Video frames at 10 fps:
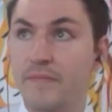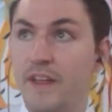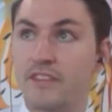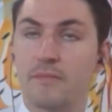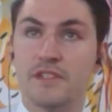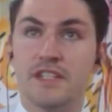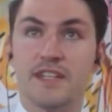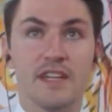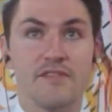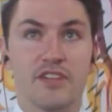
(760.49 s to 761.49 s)
That's
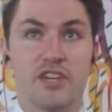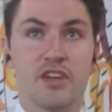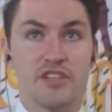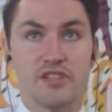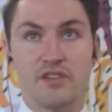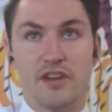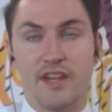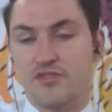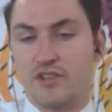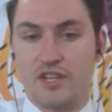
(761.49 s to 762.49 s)
particularly like you're going to
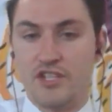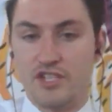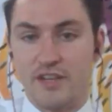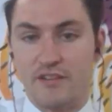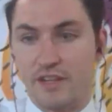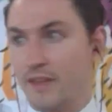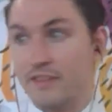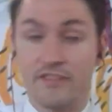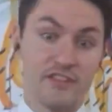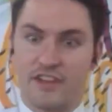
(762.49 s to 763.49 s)
electrical engineering. And
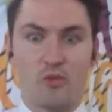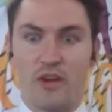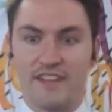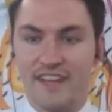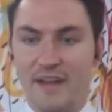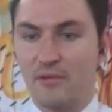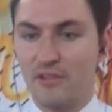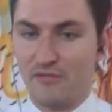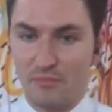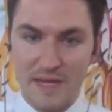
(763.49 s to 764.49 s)
this is just like one
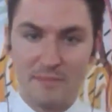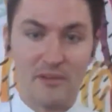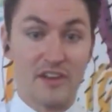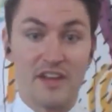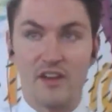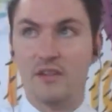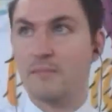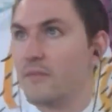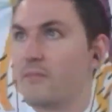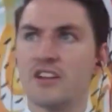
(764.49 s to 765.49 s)
example of people that I know,
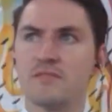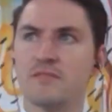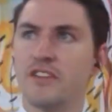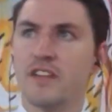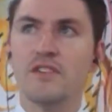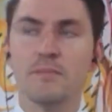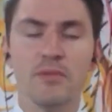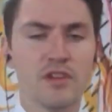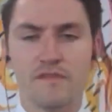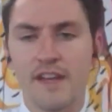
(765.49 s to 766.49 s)
but 100%, if you
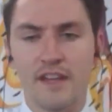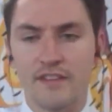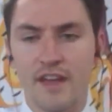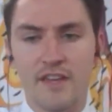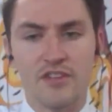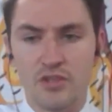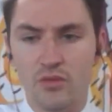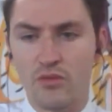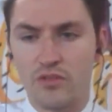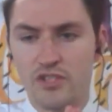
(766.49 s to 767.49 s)
put your feelers out, if you
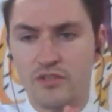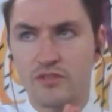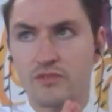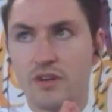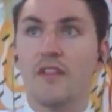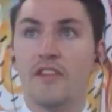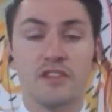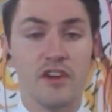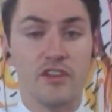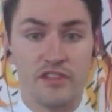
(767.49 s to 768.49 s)
talk to the
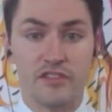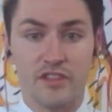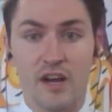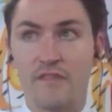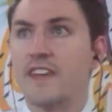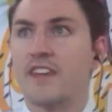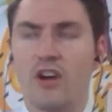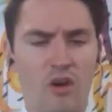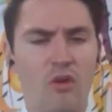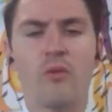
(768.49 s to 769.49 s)
university staff, they can
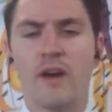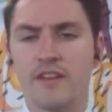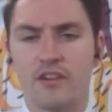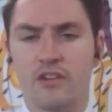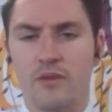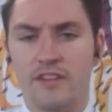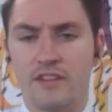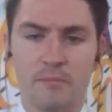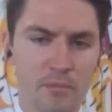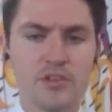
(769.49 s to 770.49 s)
always,
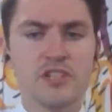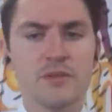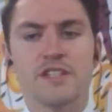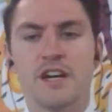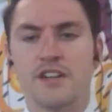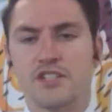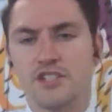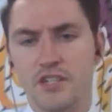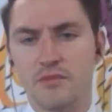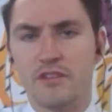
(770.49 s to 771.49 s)
always put you in
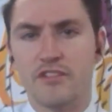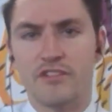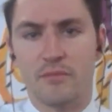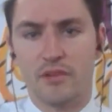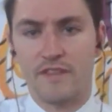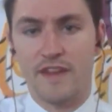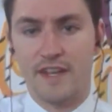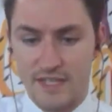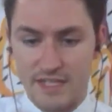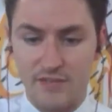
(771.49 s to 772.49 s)
touch with somebody
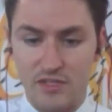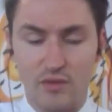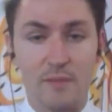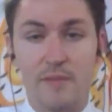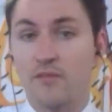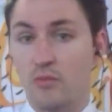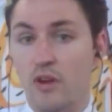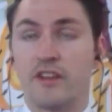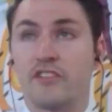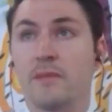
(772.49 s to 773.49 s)
that can give you a bit of a
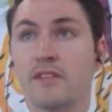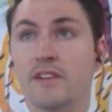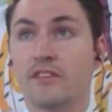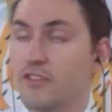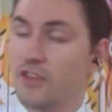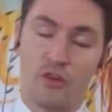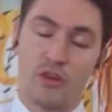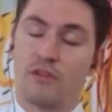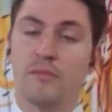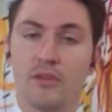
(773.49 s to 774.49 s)
work experience.
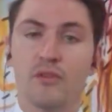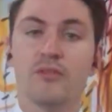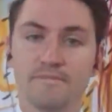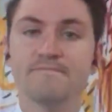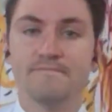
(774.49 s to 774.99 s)
Not a problem at all.